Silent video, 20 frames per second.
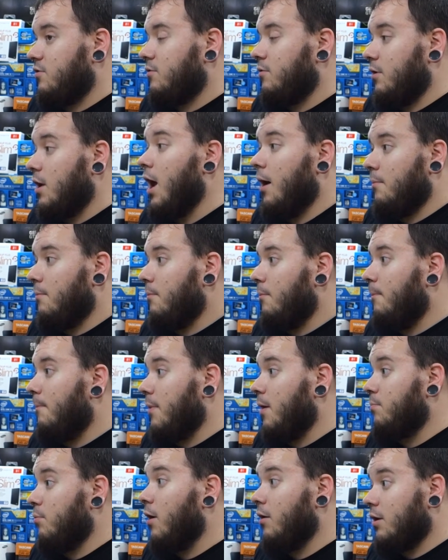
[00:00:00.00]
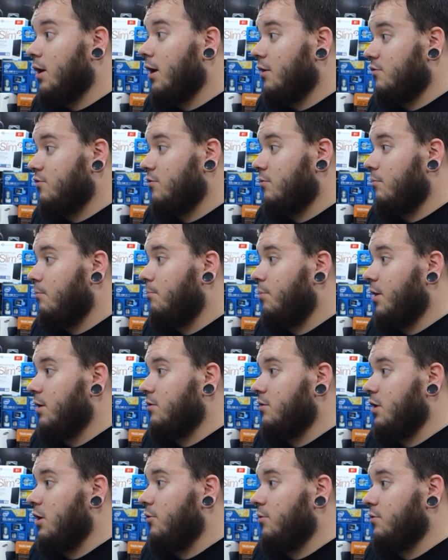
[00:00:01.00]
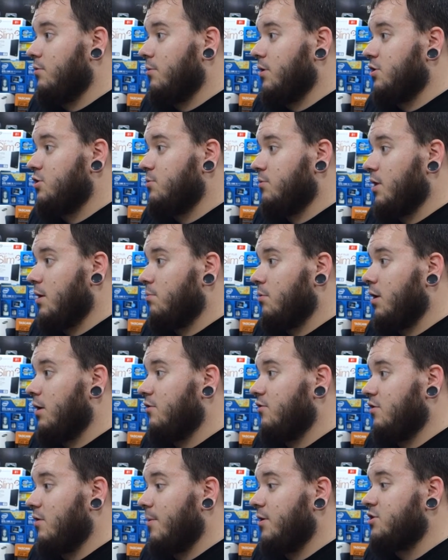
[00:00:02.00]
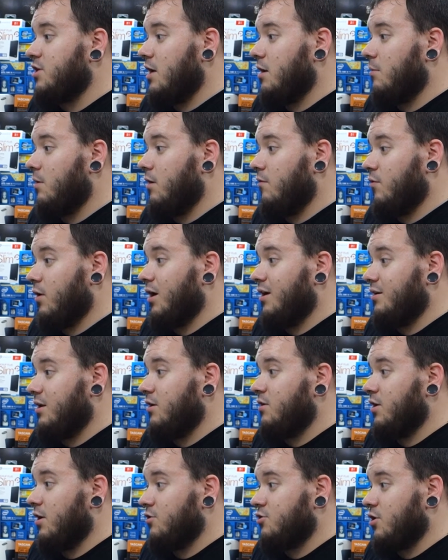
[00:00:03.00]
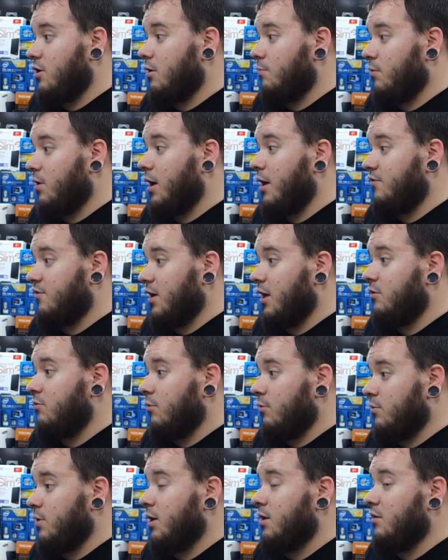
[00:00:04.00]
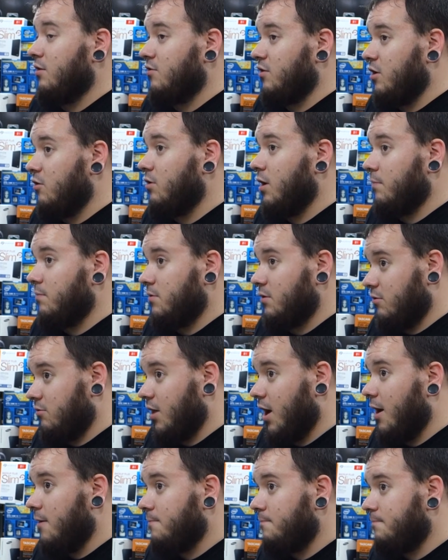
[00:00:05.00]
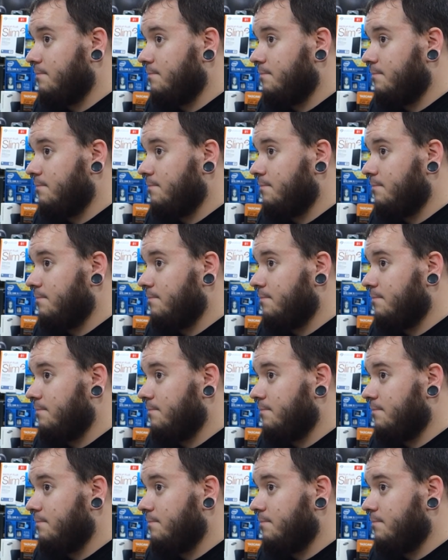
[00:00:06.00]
Yeah. It probably does. But you know what the issue with that probably is? I bet you anyone, if we got a detailed chart, it probably has to get to a ridiculous Q depth to do that.